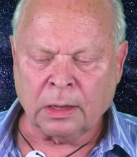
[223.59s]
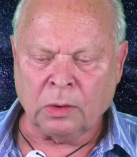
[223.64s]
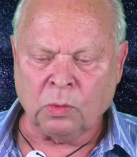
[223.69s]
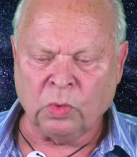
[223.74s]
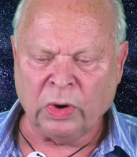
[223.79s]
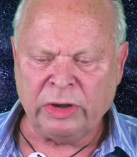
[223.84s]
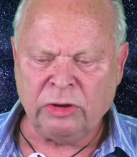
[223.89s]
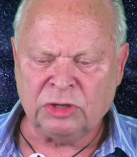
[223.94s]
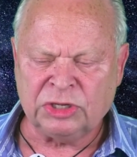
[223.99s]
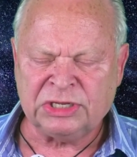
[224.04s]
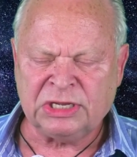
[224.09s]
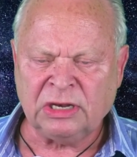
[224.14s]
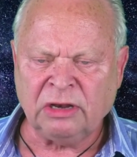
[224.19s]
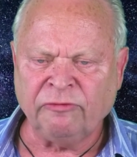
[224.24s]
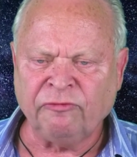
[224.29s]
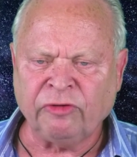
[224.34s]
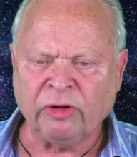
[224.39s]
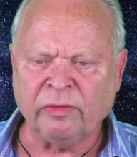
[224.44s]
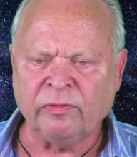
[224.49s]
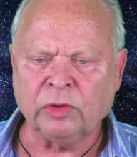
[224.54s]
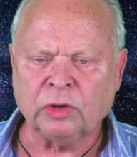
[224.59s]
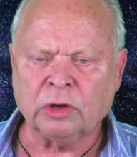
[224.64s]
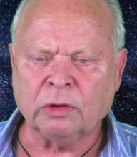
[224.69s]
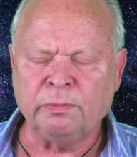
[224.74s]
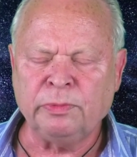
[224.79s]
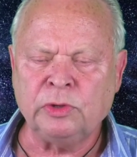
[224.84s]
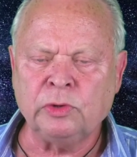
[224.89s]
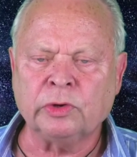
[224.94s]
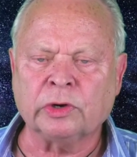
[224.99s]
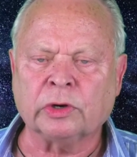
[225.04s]
When you sit in front of the
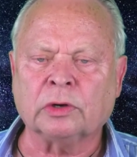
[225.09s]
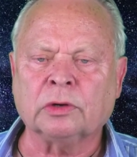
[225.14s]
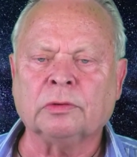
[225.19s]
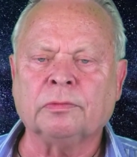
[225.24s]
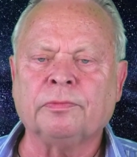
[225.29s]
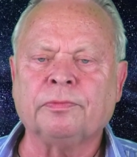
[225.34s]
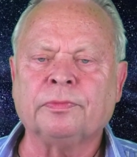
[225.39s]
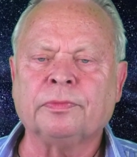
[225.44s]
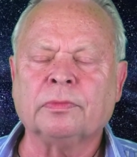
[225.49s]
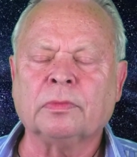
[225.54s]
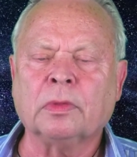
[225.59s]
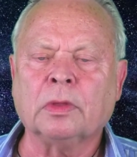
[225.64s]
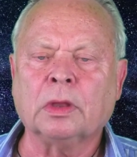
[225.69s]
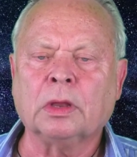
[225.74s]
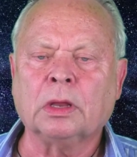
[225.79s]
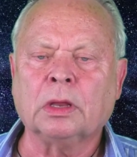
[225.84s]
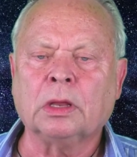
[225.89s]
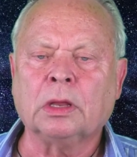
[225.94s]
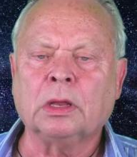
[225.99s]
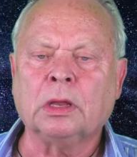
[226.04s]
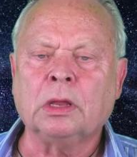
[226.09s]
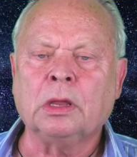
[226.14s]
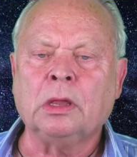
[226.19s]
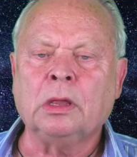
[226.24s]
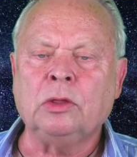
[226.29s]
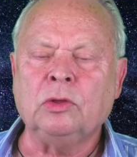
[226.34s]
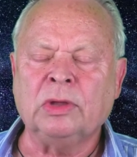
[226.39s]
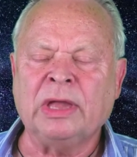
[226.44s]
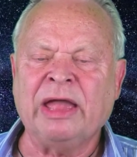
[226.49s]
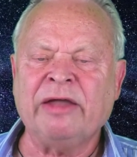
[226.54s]
computer,
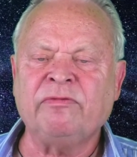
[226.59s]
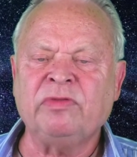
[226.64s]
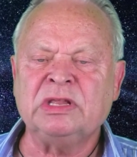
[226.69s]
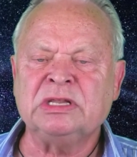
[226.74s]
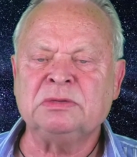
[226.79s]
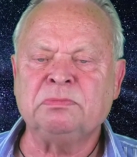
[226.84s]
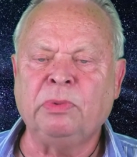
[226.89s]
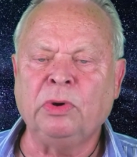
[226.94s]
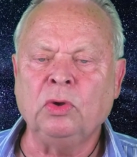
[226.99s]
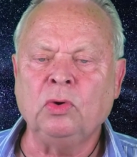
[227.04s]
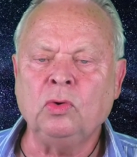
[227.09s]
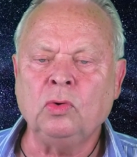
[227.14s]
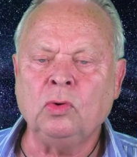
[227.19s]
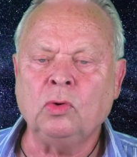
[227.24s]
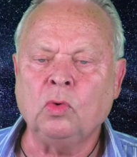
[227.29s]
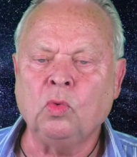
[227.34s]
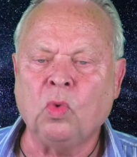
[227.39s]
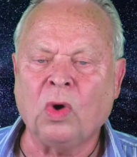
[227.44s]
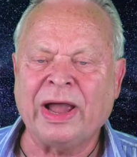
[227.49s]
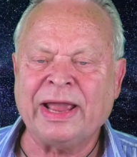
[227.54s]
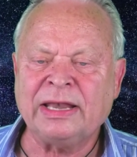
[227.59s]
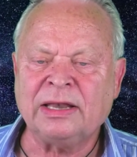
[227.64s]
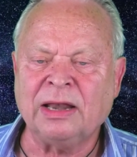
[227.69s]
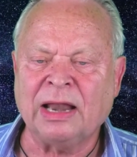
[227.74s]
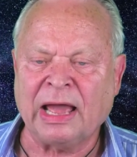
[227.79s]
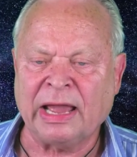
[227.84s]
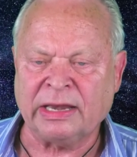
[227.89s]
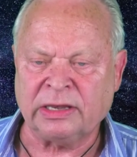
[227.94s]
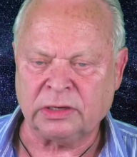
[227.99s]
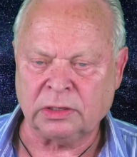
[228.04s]
you have this blue-white
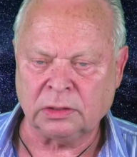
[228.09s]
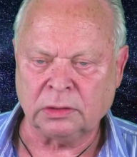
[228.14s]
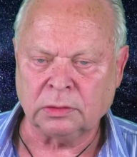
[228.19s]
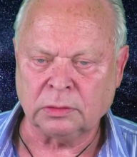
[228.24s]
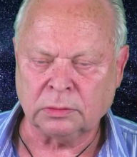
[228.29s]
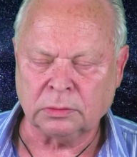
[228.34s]
light